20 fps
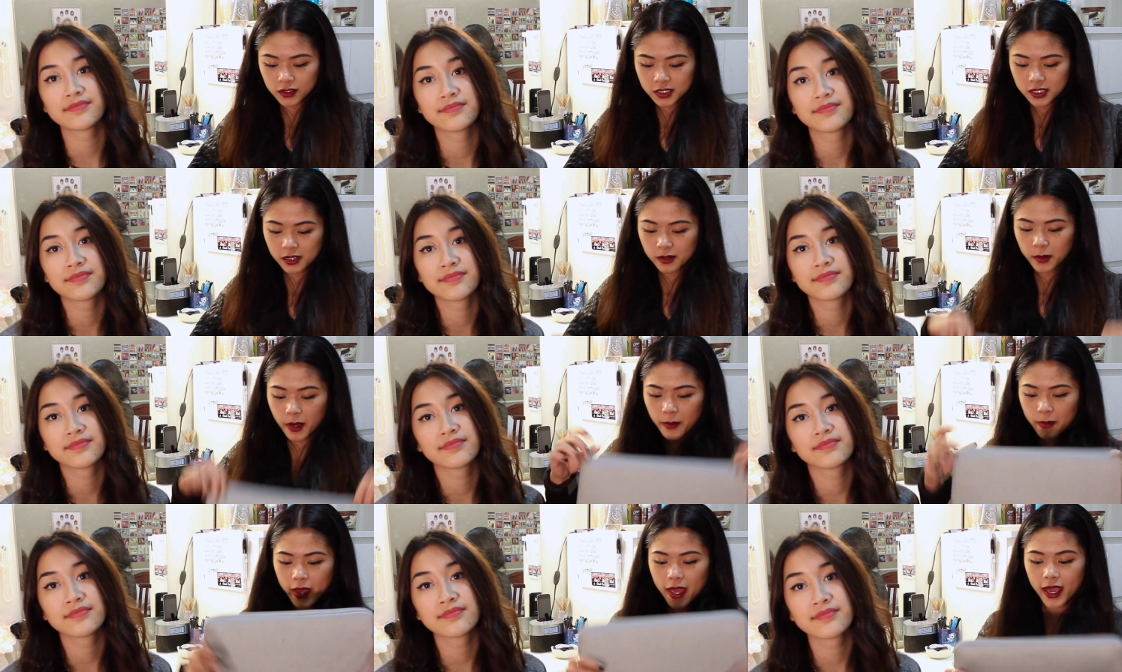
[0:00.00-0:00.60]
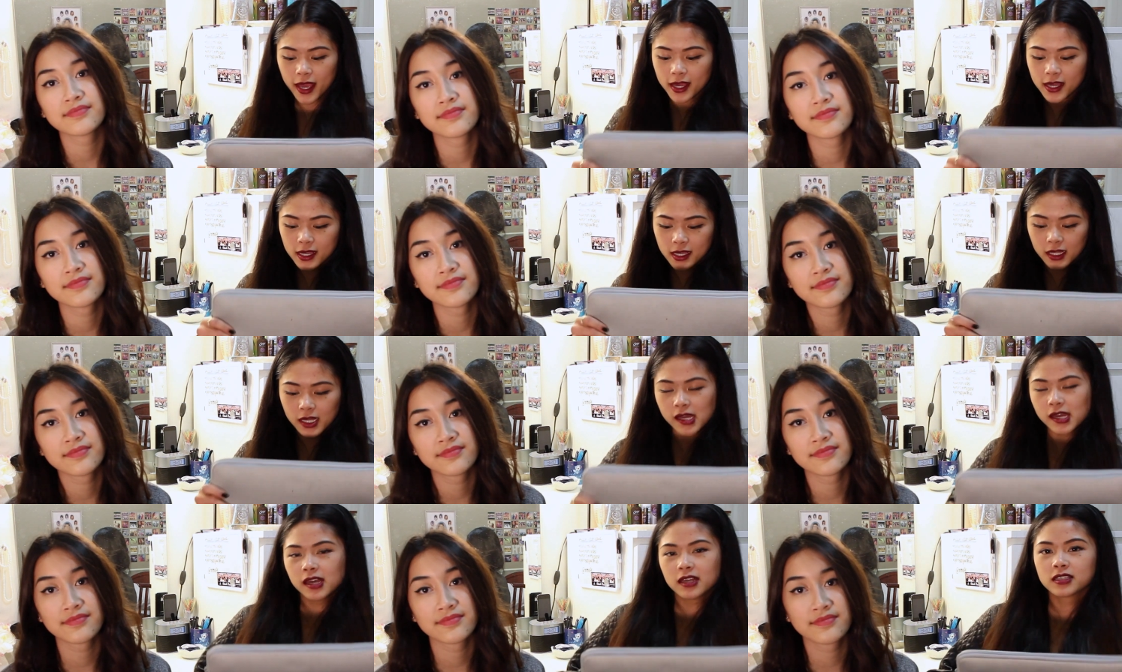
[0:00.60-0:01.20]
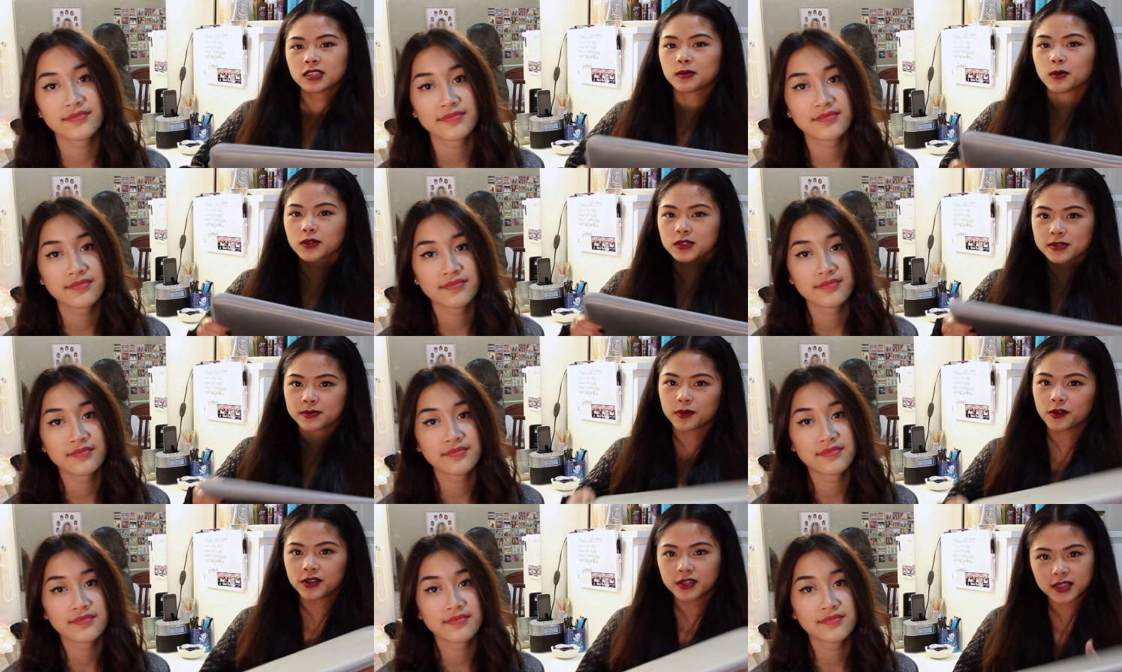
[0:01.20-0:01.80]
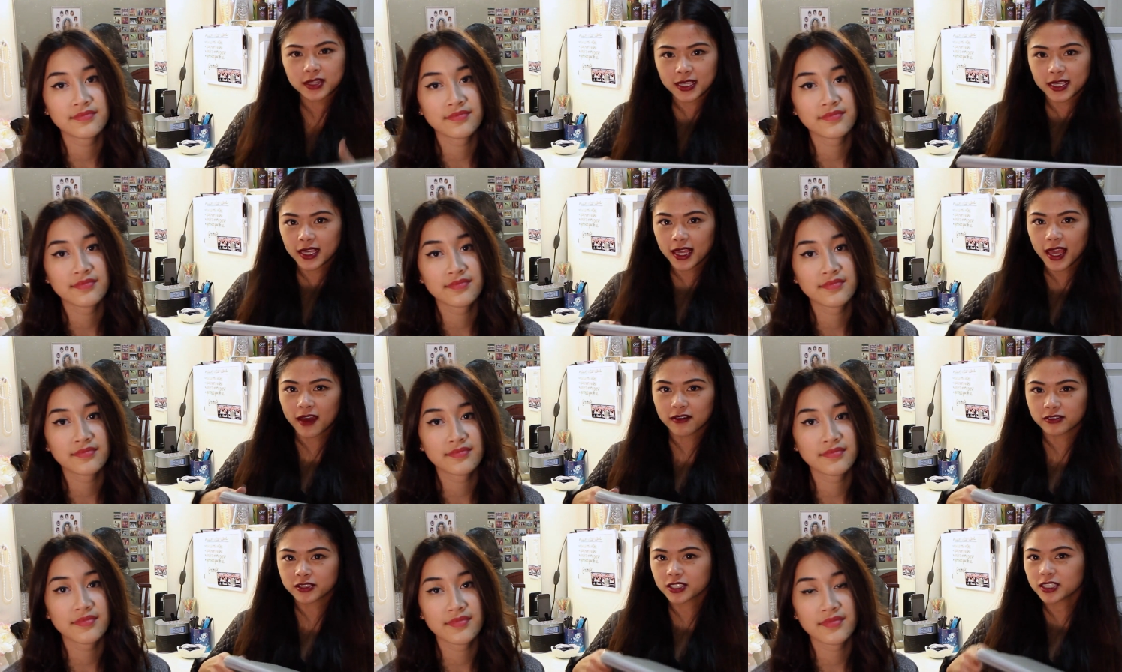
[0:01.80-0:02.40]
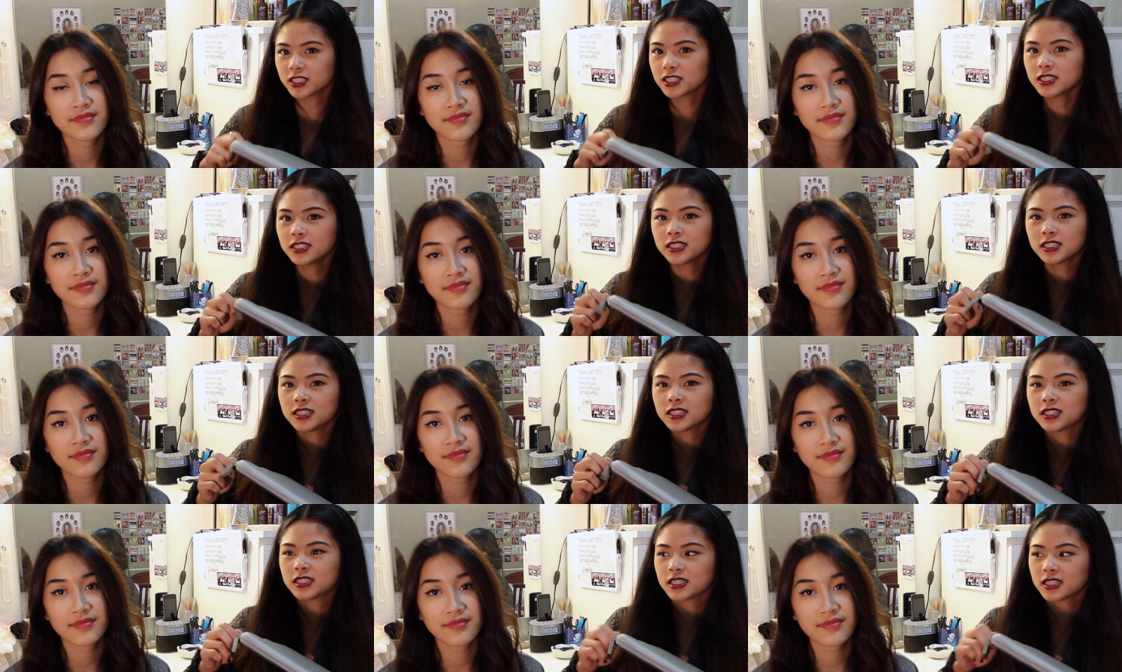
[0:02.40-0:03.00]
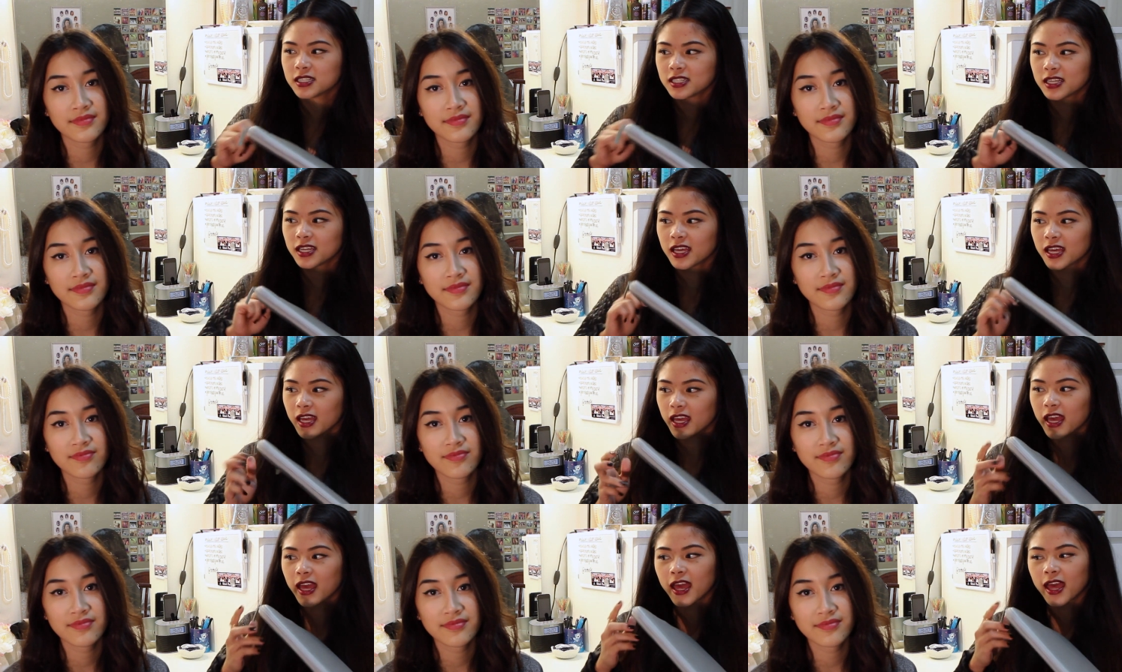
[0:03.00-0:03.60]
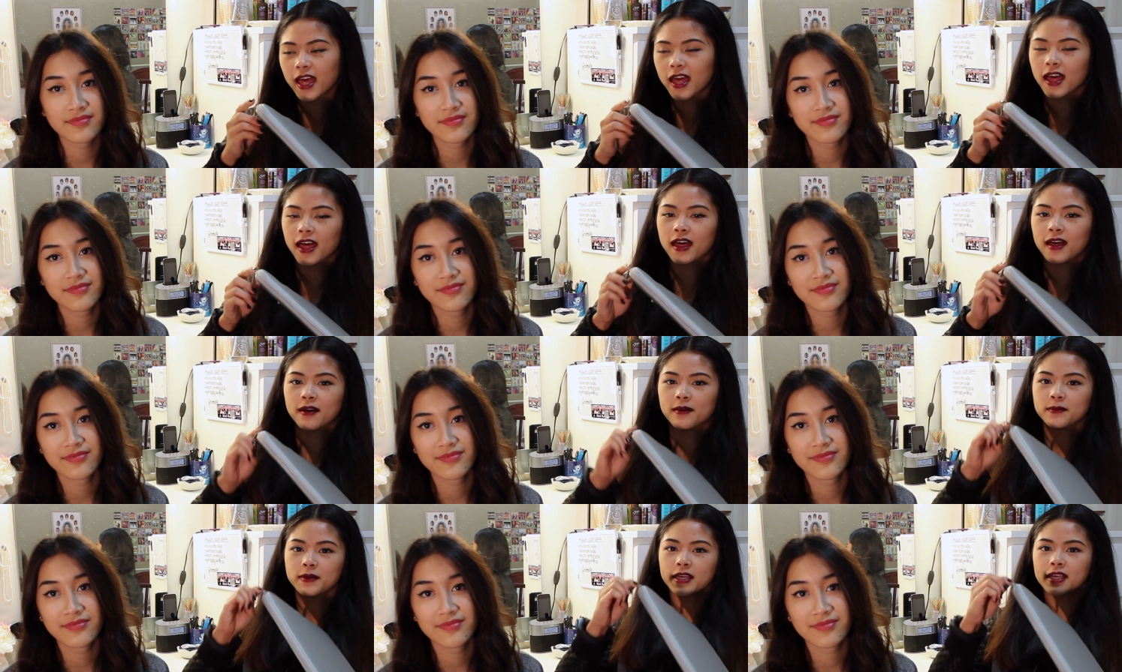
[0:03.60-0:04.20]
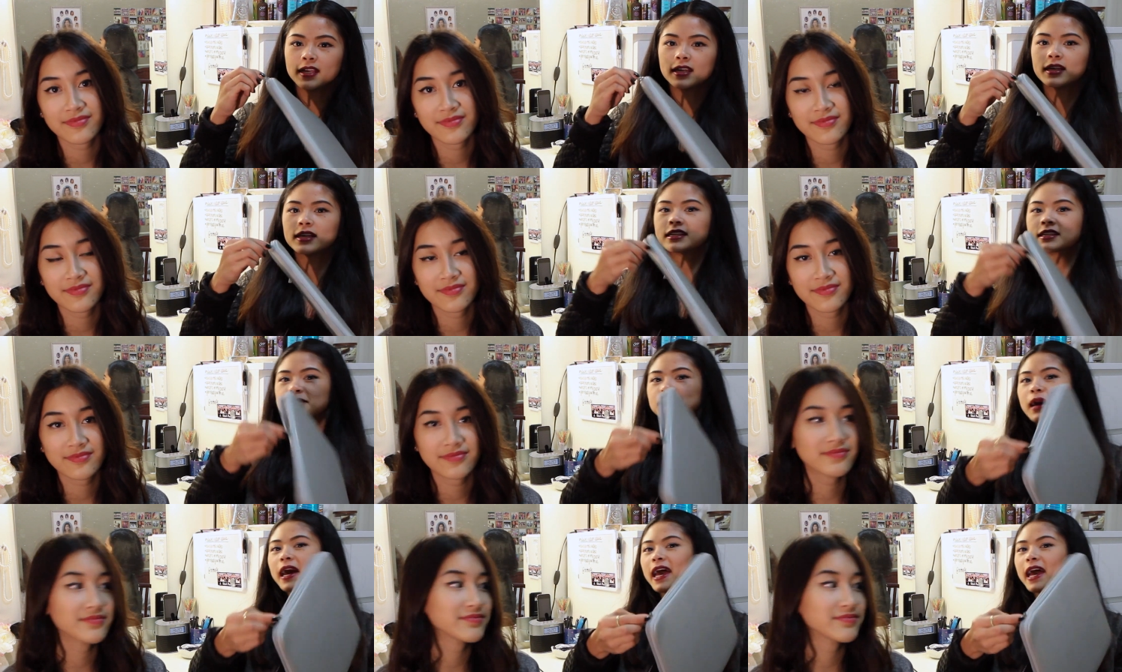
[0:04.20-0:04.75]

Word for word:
Speaker 1: We're seeing my bag. It's the most important thing ever. Um, is